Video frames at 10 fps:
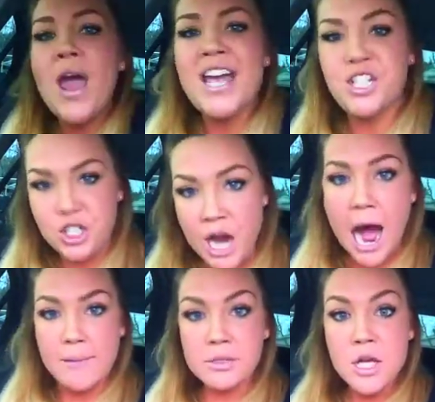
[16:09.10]
wage
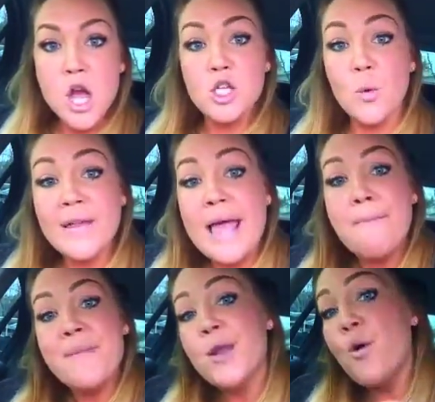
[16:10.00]
jobs. So when
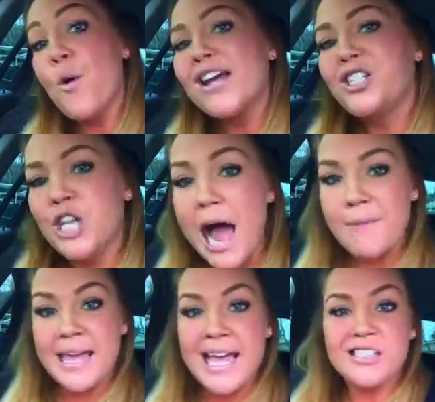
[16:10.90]
that minimum wage
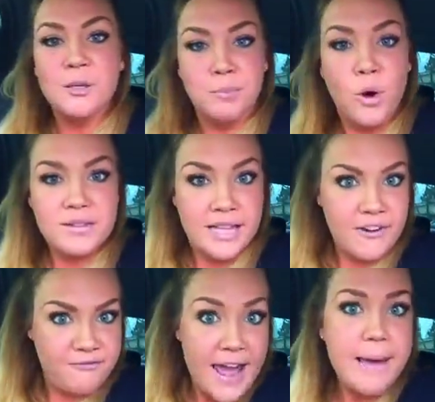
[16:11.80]
job can't support
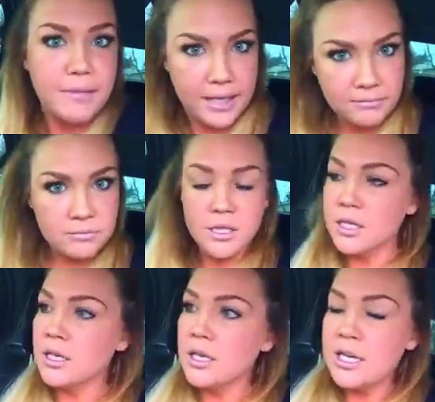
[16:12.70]
their family,
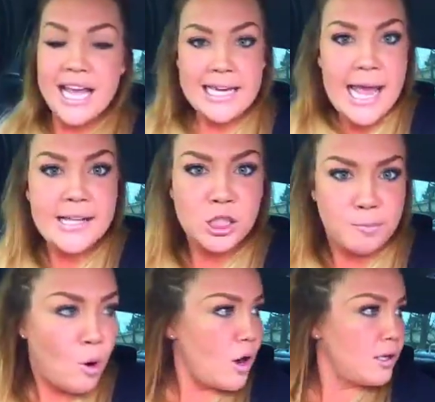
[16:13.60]
it can't
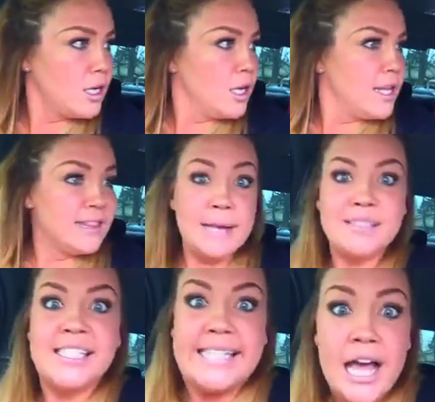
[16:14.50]
support
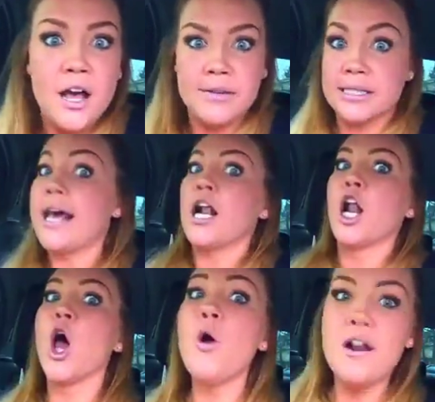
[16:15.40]
themselves, let
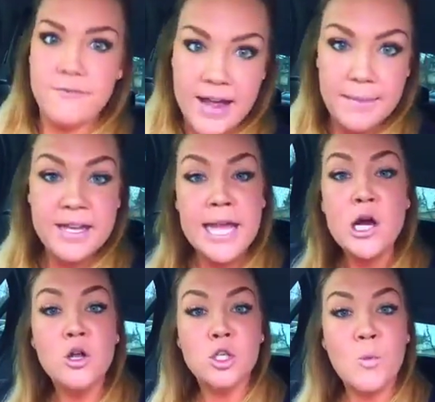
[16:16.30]
alone a family, they
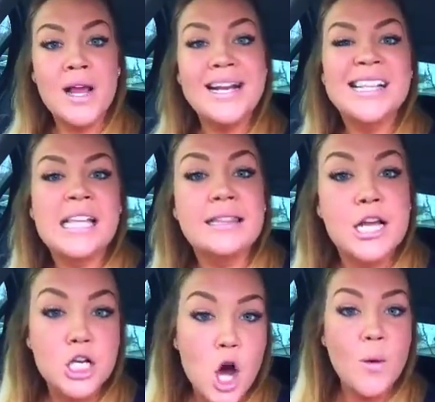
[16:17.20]
go to what it is that
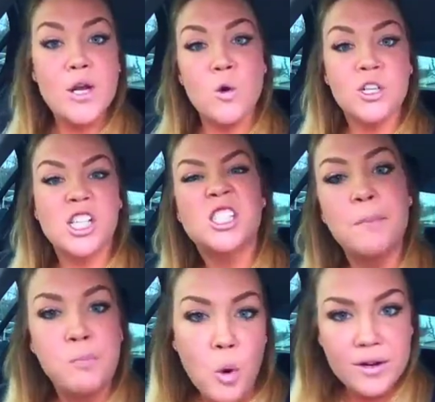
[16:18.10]
they know in order to
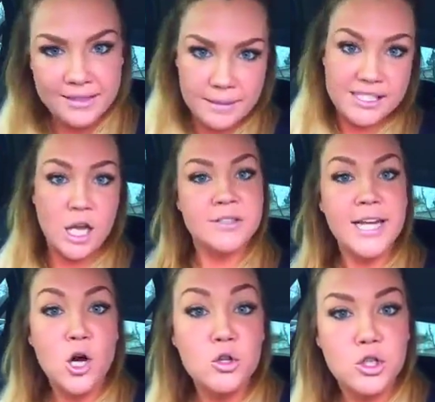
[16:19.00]
support themselves.
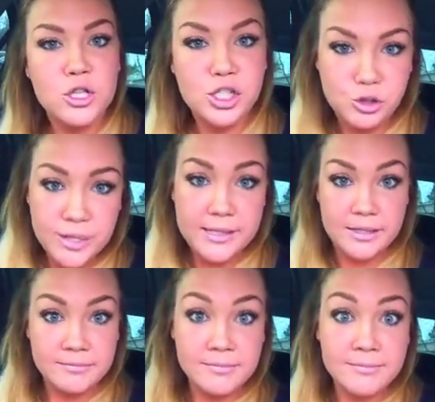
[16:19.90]
They go to the streets.